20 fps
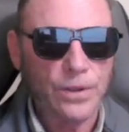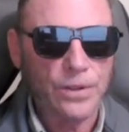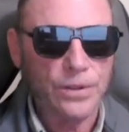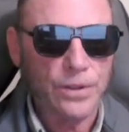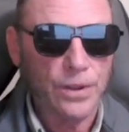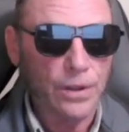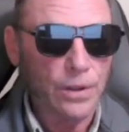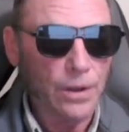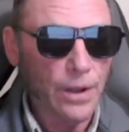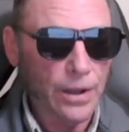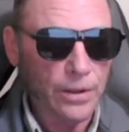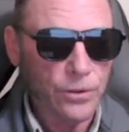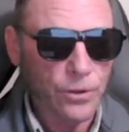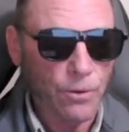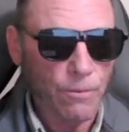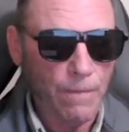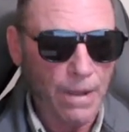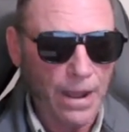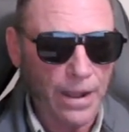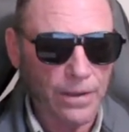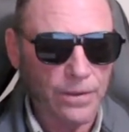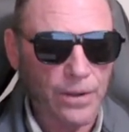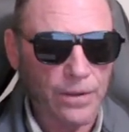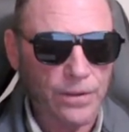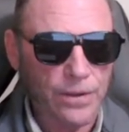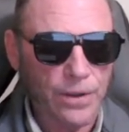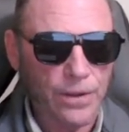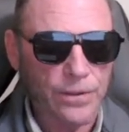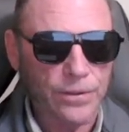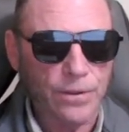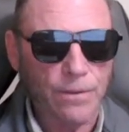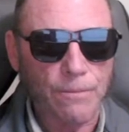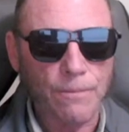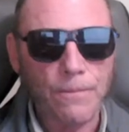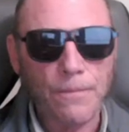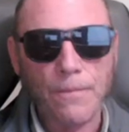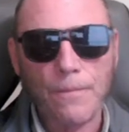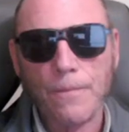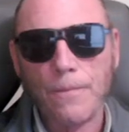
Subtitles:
is electromagnetism,